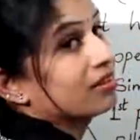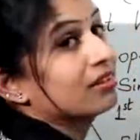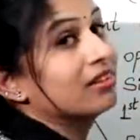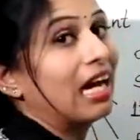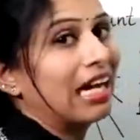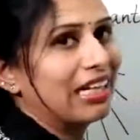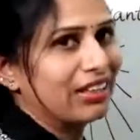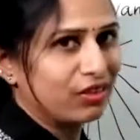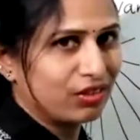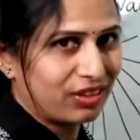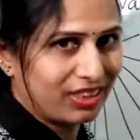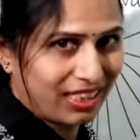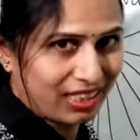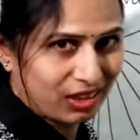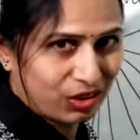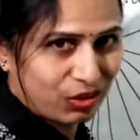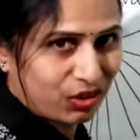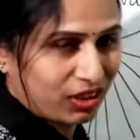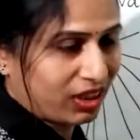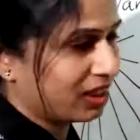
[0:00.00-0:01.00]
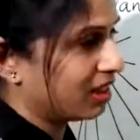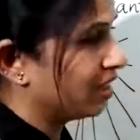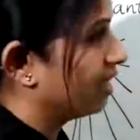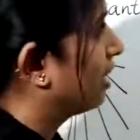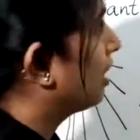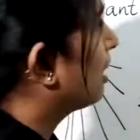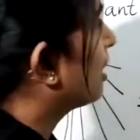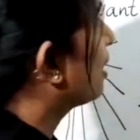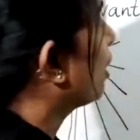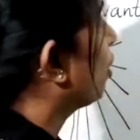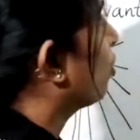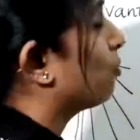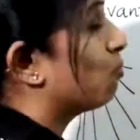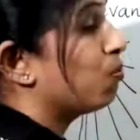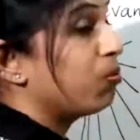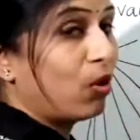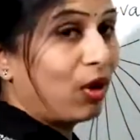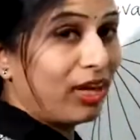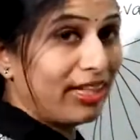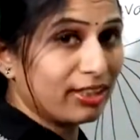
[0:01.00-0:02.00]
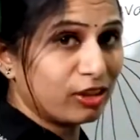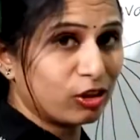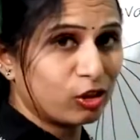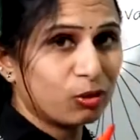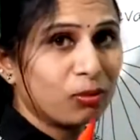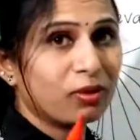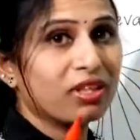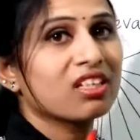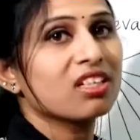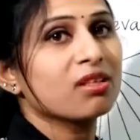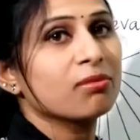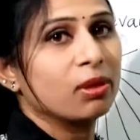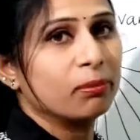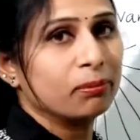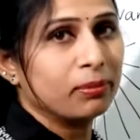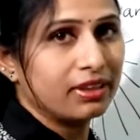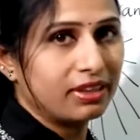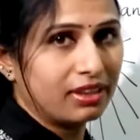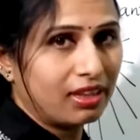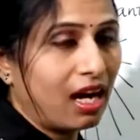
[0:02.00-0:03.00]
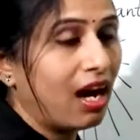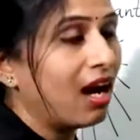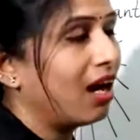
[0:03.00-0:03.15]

diary entry. Now points to be remembered